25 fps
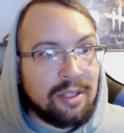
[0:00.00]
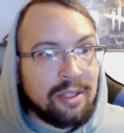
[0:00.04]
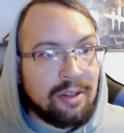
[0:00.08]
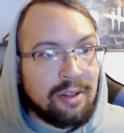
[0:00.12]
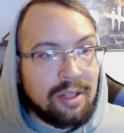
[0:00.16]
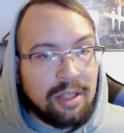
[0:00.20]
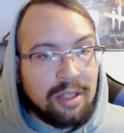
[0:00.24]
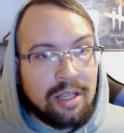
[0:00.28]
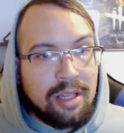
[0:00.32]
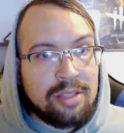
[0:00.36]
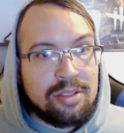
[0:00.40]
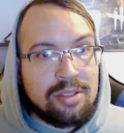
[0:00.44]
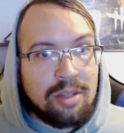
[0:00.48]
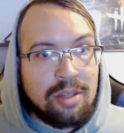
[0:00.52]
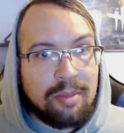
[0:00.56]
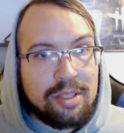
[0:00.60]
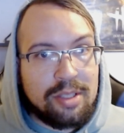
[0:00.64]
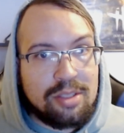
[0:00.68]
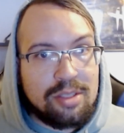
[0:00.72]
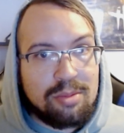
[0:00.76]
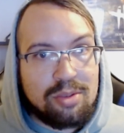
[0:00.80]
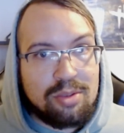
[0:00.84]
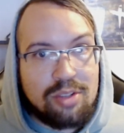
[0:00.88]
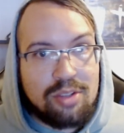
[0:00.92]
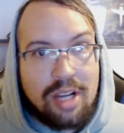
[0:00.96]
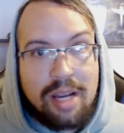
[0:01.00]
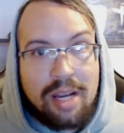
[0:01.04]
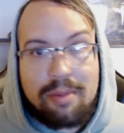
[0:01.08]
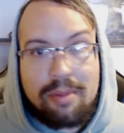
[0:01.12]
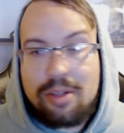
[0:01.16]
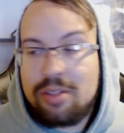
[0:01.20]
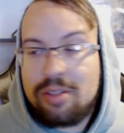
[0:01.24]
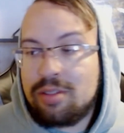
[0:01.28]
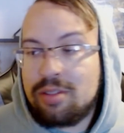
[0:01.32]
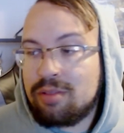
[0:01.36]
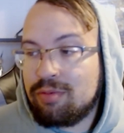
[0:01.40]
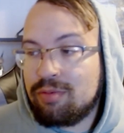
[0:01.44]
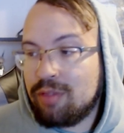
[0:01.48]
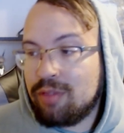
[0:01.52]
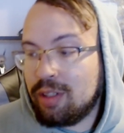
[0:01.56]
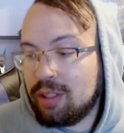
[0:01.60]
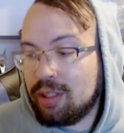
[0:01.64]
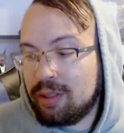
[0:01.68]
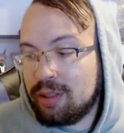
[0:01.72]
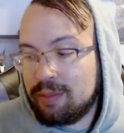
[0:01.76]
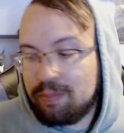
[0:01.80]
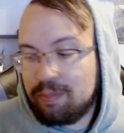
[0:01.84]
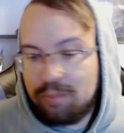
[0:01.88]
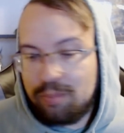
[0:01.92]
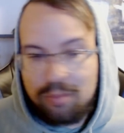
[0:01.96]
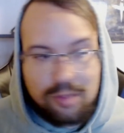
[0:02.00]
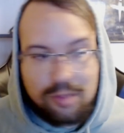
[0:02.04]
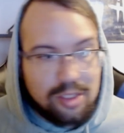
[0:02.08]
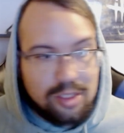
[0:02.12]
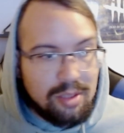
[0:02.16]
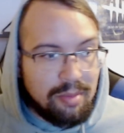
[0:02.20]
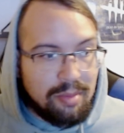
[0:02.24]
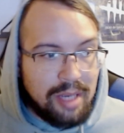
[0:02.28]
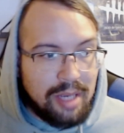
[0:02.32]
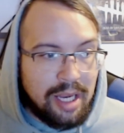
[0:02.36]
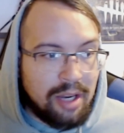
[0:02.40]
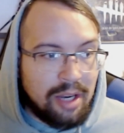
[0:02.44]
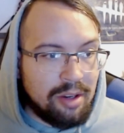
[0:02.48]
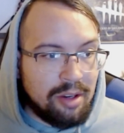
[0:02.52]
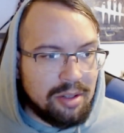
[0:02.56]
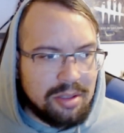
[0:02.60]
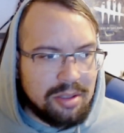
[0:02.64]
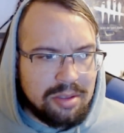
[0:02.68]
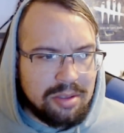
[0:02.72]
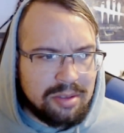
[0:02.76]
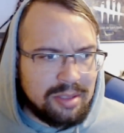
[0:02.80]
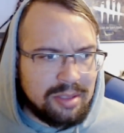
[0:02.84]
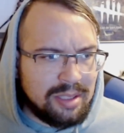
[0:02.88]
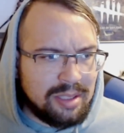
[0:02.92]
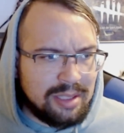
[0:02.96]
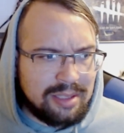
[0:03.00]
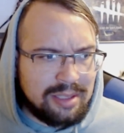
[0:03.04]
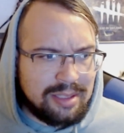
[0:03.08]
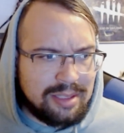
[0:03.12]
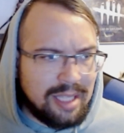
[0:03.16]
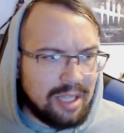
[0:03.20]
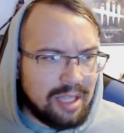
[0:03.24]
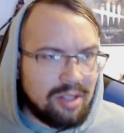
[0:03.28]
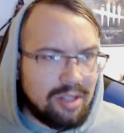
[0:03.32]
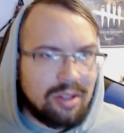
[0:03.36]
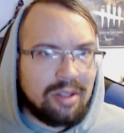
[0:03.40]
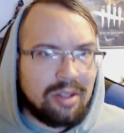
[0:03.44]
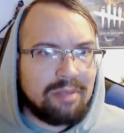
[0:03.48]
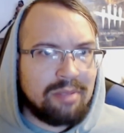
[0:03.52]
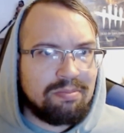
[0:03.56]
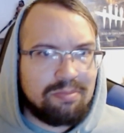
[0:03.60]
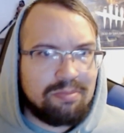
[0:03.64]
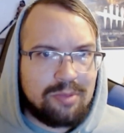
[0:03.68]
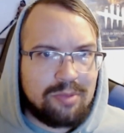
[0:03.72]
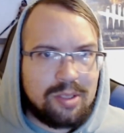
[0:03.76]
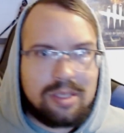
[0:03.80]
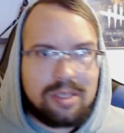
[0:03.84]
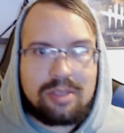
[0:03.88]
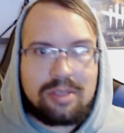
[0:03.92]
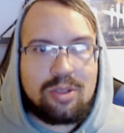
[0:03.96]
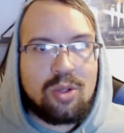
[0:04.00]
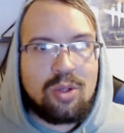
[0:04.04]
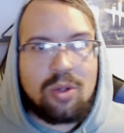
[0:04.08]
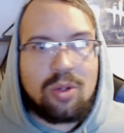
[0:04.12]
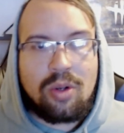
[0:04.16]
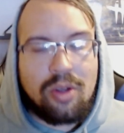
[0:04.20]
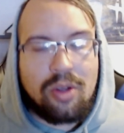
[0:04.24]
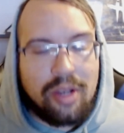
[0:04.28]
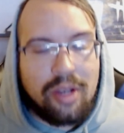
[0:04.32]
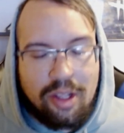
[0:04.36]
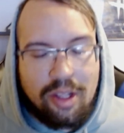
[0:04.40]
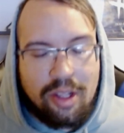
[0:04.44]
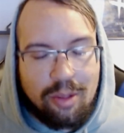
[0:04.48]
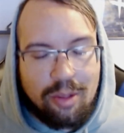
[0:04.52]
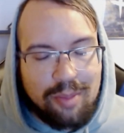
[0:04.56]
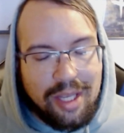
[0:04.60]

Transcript: I lost all my subscribers from some error, and Google couldn't help me.